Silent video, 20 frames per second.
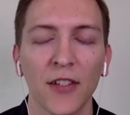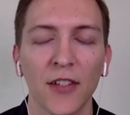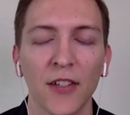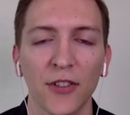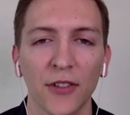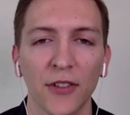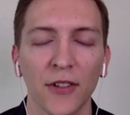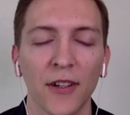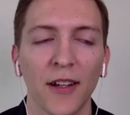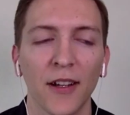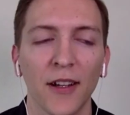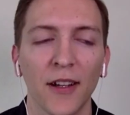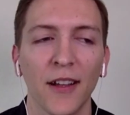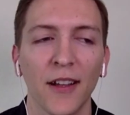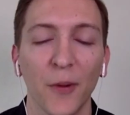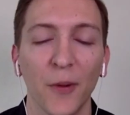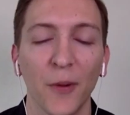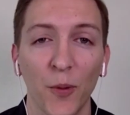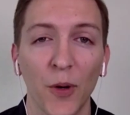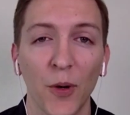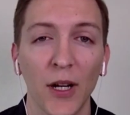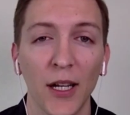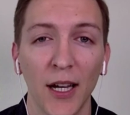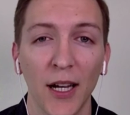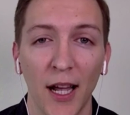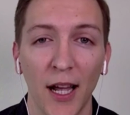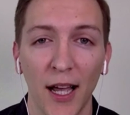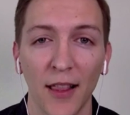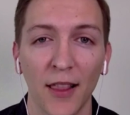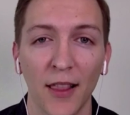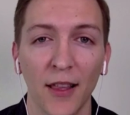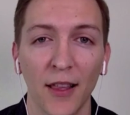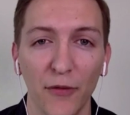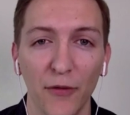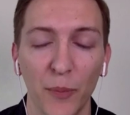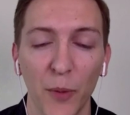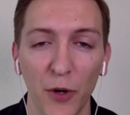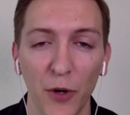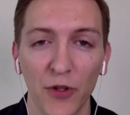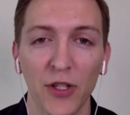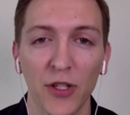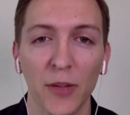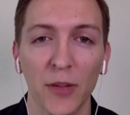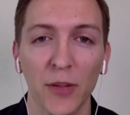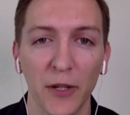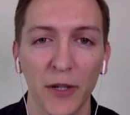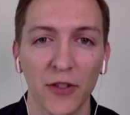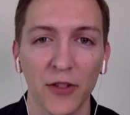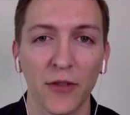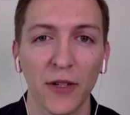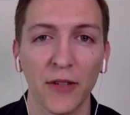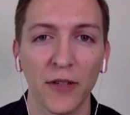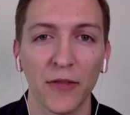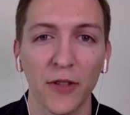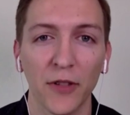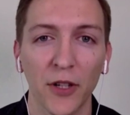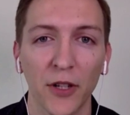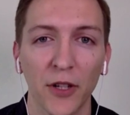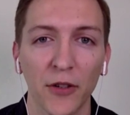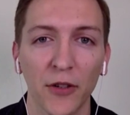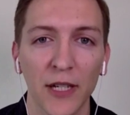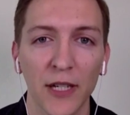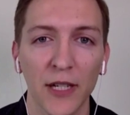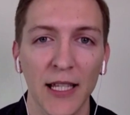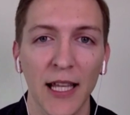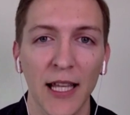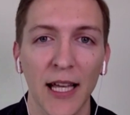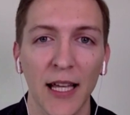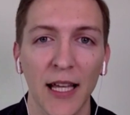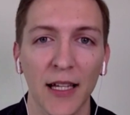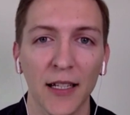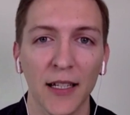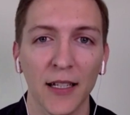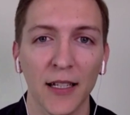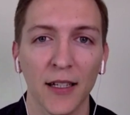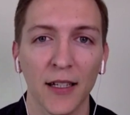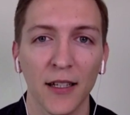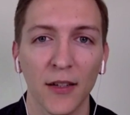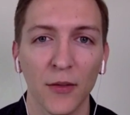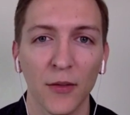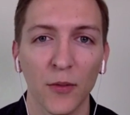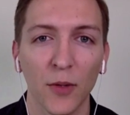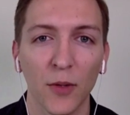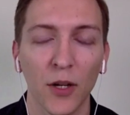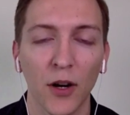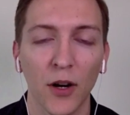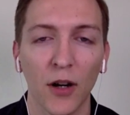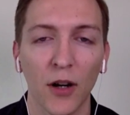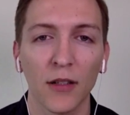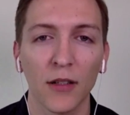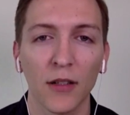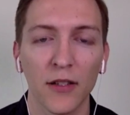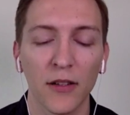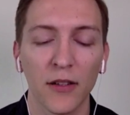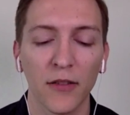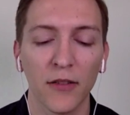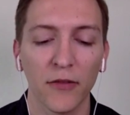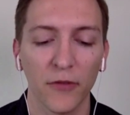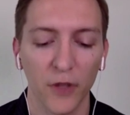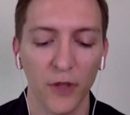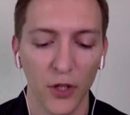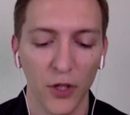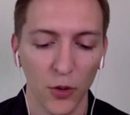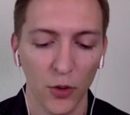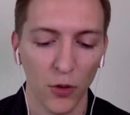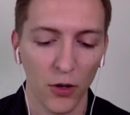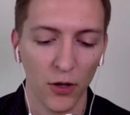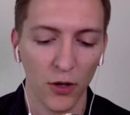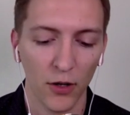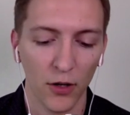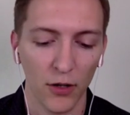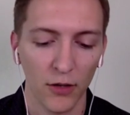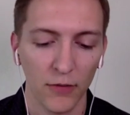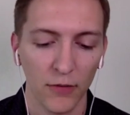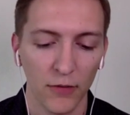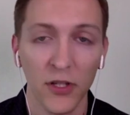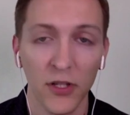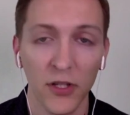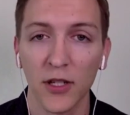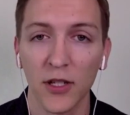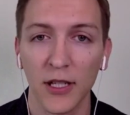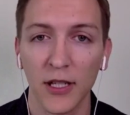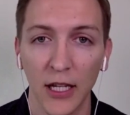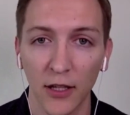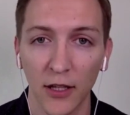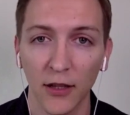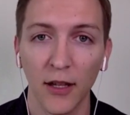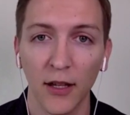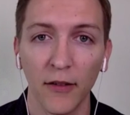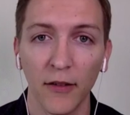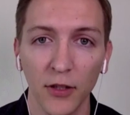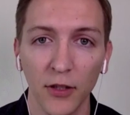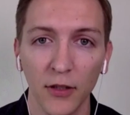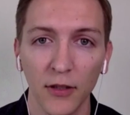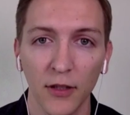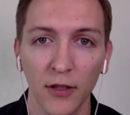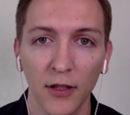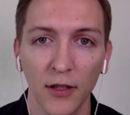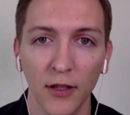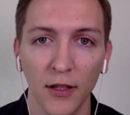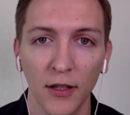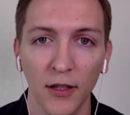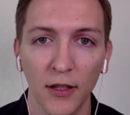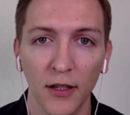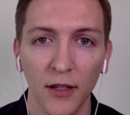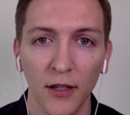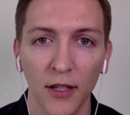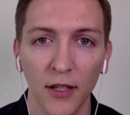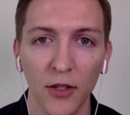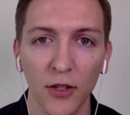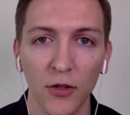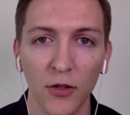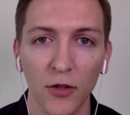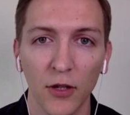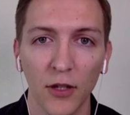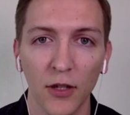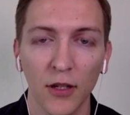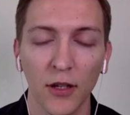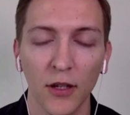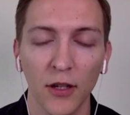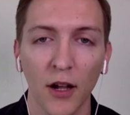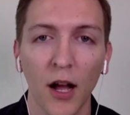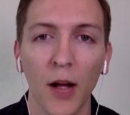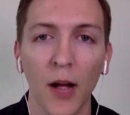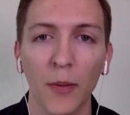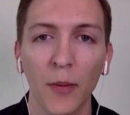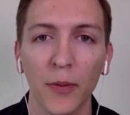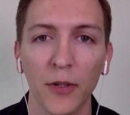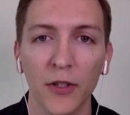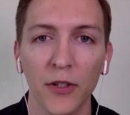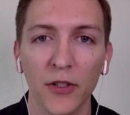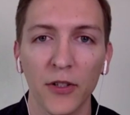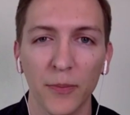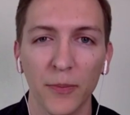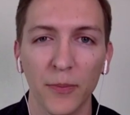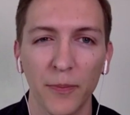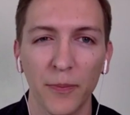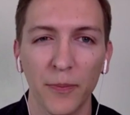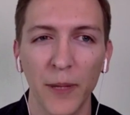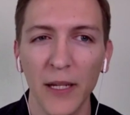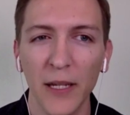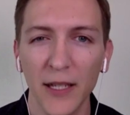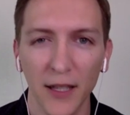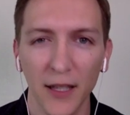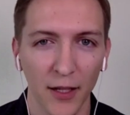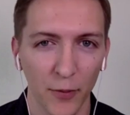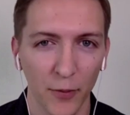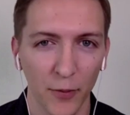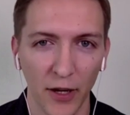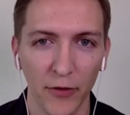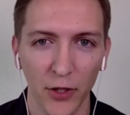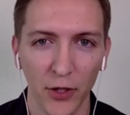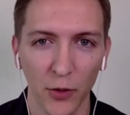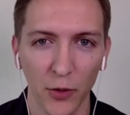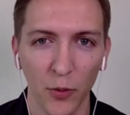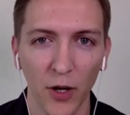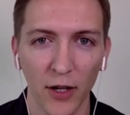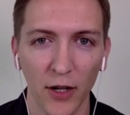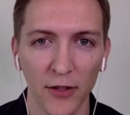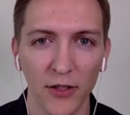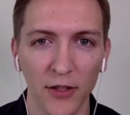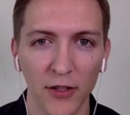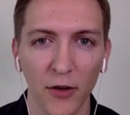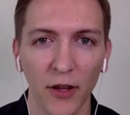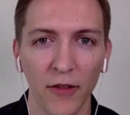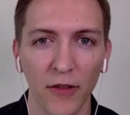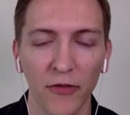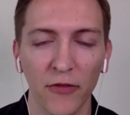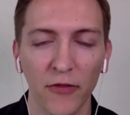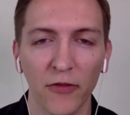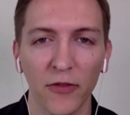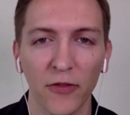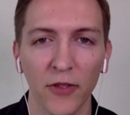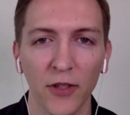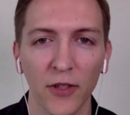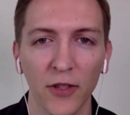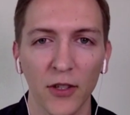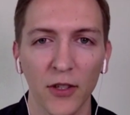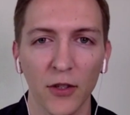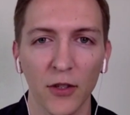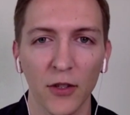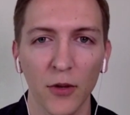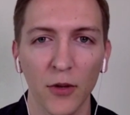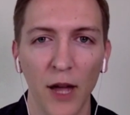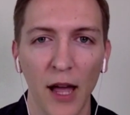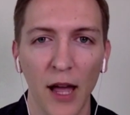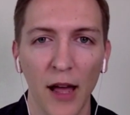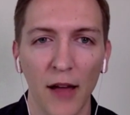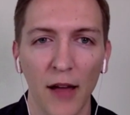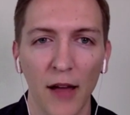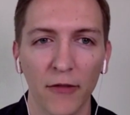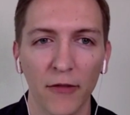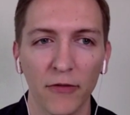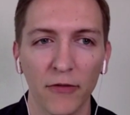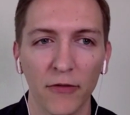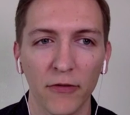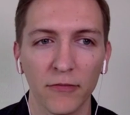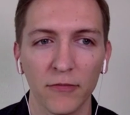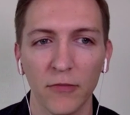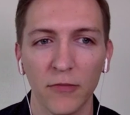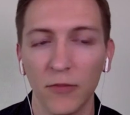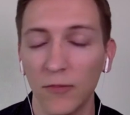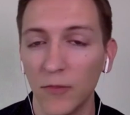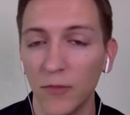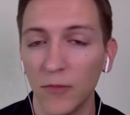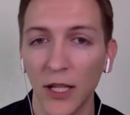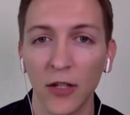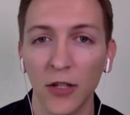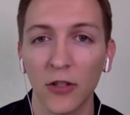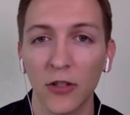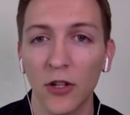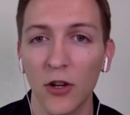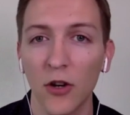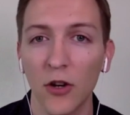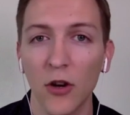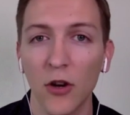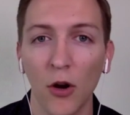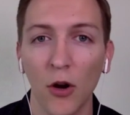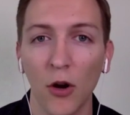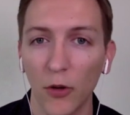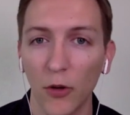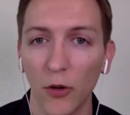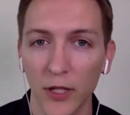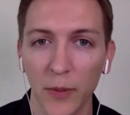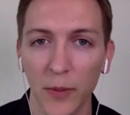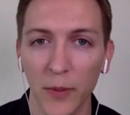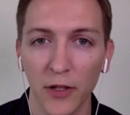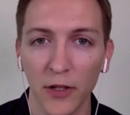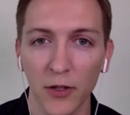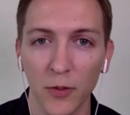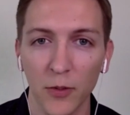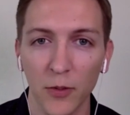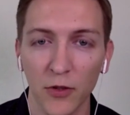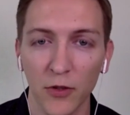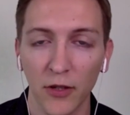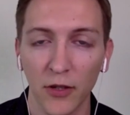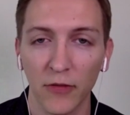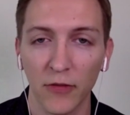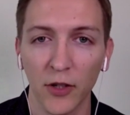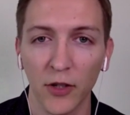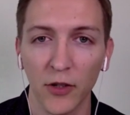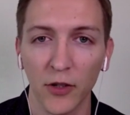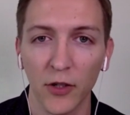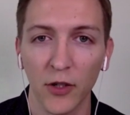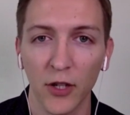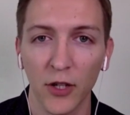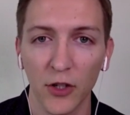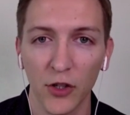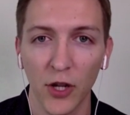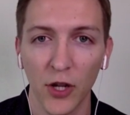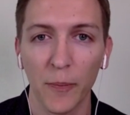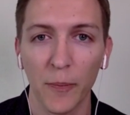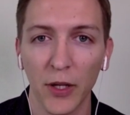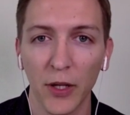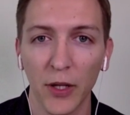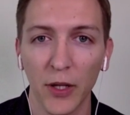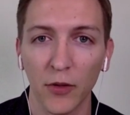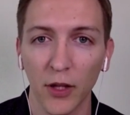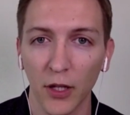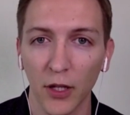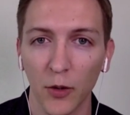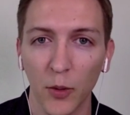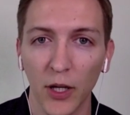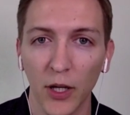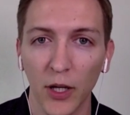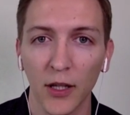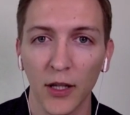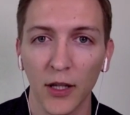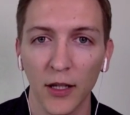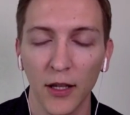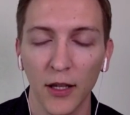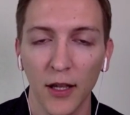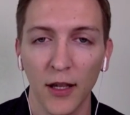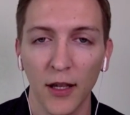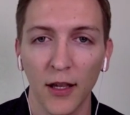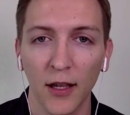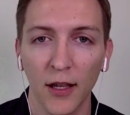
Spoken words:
Sure. What I love most about ScreenFlow is that regardless of your skill level, you can accomplish basically whatever you want. So if you have little to no experience with ScreenFlow, you can jump in really quickly